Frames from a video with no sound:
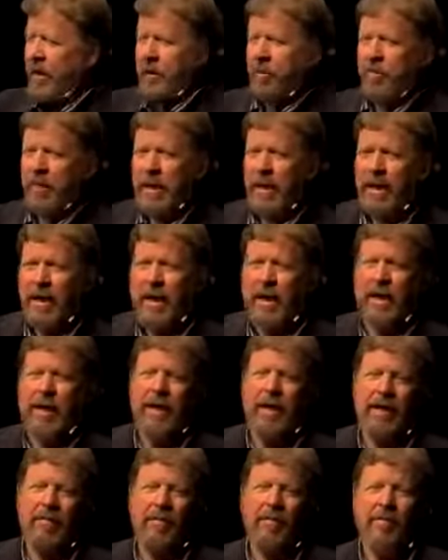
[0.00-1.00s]
The
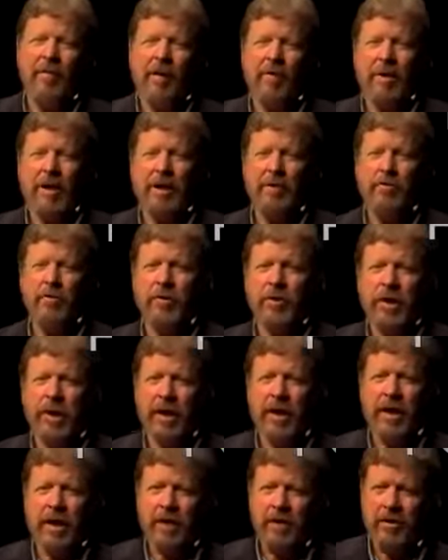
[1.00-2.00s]
pirahã have a very interesting
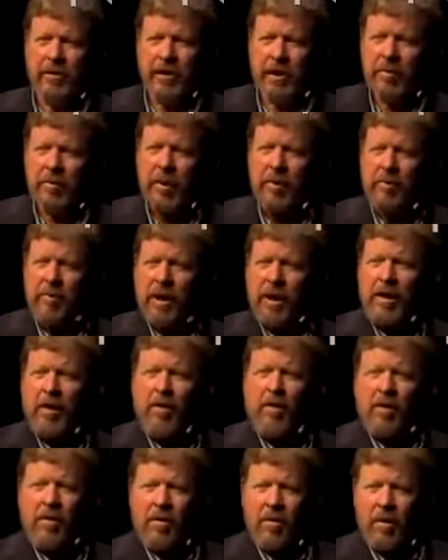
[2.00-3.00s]
concept. Among
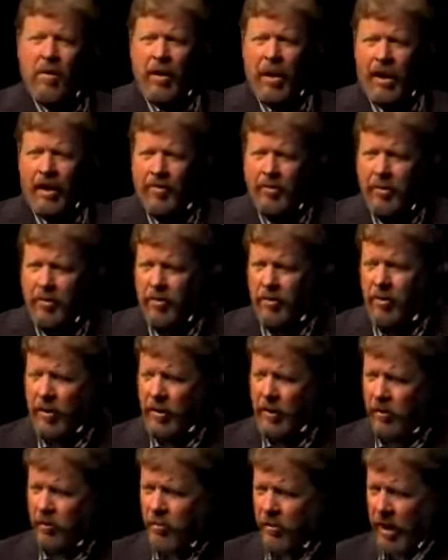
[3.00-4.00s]
all
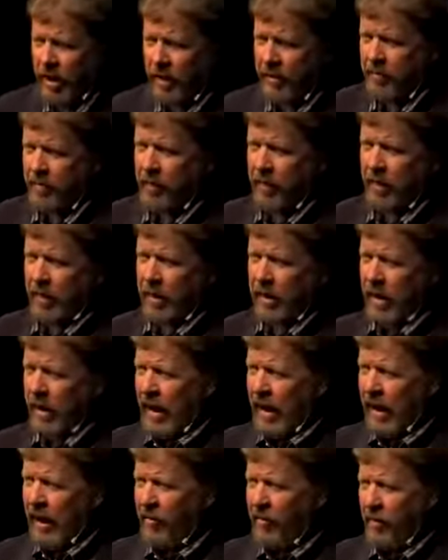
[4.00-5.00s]
Amazonian tribes that,
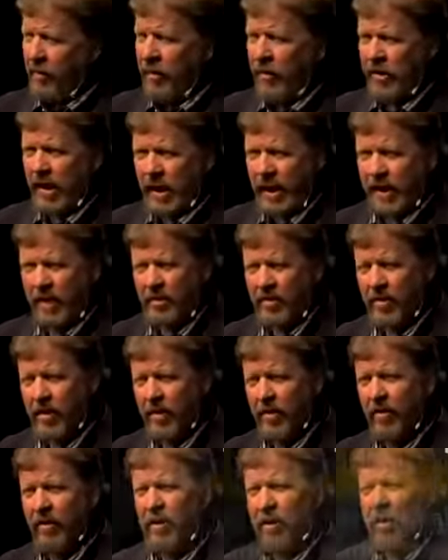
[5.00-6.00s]
as far as I can
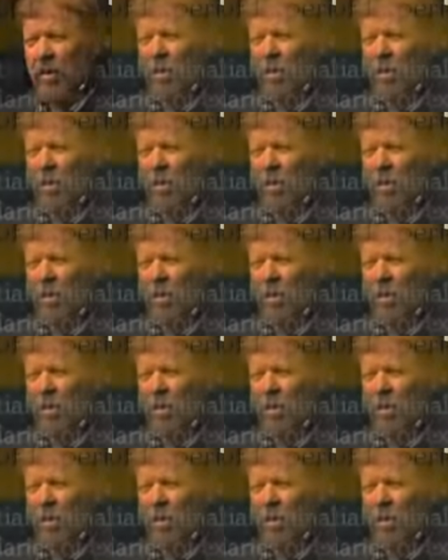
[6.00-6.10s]
tell,